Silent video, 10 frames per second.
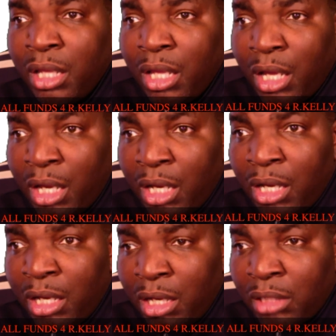
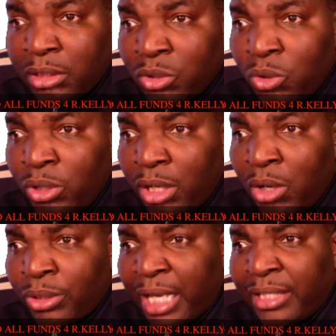The court.
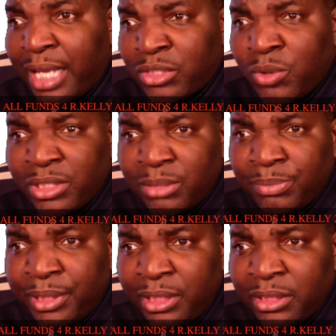Okay, next question,
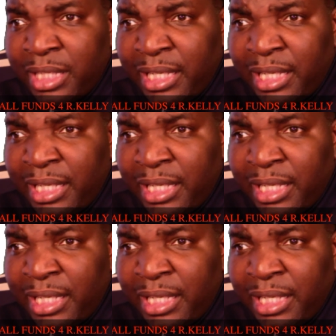please.